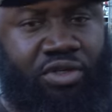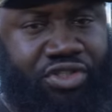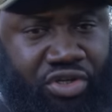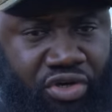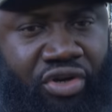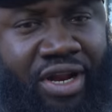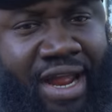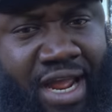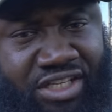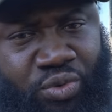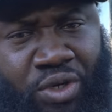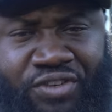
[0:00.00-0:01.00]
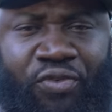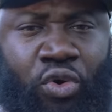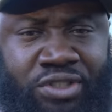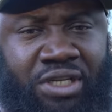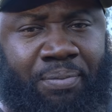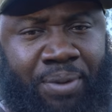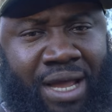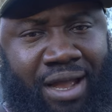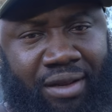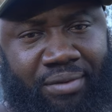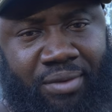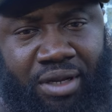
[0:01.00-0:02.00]
So you're gonna ask, what's 14
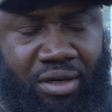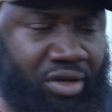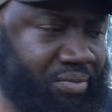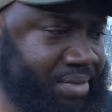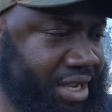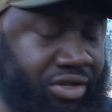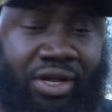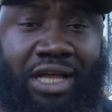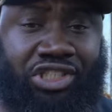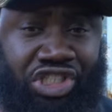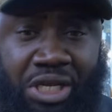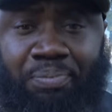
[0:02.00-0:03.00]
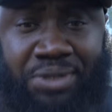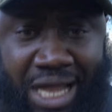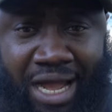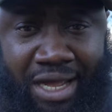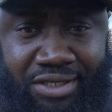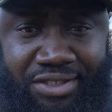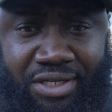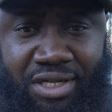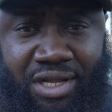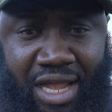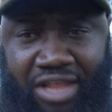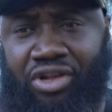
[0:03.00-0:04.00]
ply? Look man, you got cheap tires
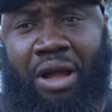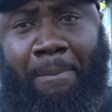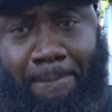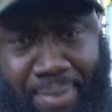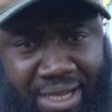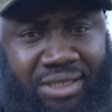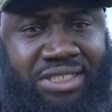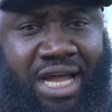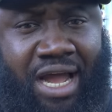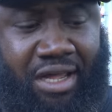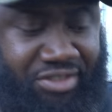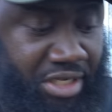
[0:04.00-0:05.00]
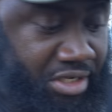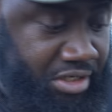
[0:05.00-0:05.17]
and you got better tires.